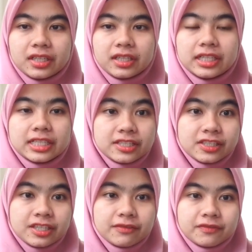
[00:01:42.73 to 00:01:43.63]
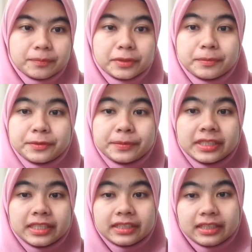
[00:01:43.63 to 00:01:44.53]
achieve
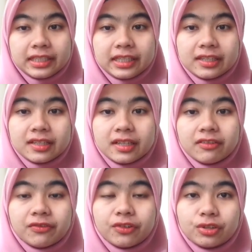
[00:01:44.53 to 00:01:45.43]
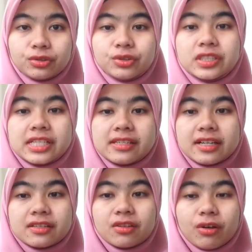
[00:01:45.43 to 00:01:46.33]
permeability for good
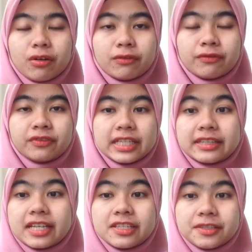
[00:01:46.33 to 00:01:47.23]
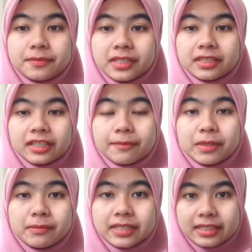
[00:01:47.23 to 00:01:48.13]
result of attachment
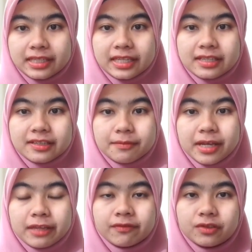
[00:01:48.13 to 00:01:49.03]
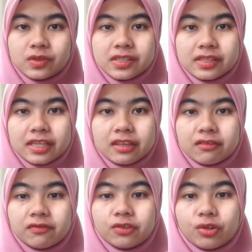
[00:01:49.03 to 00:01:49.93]
capabilities by influencing
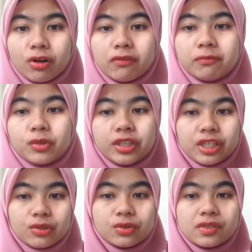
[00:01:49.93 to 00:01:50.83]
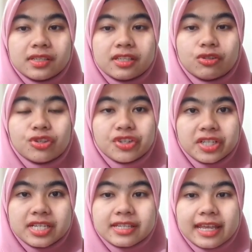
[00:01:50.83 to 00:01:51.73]
the flow of molecules,
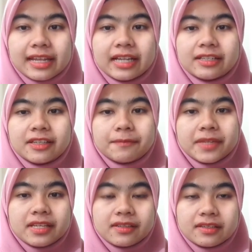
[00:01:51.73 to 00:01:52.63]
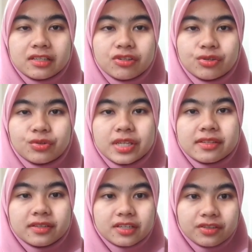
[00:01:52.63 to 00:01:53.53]
nutrients, and other substances through its
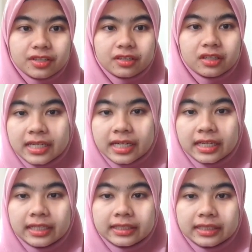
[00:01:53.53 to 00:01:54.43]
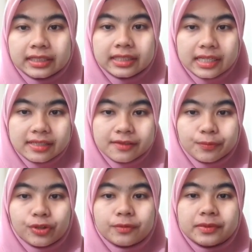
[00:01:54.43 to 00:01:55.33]
structure. The last
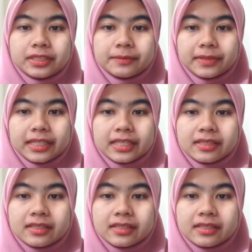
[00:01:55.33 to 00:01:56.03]
problem is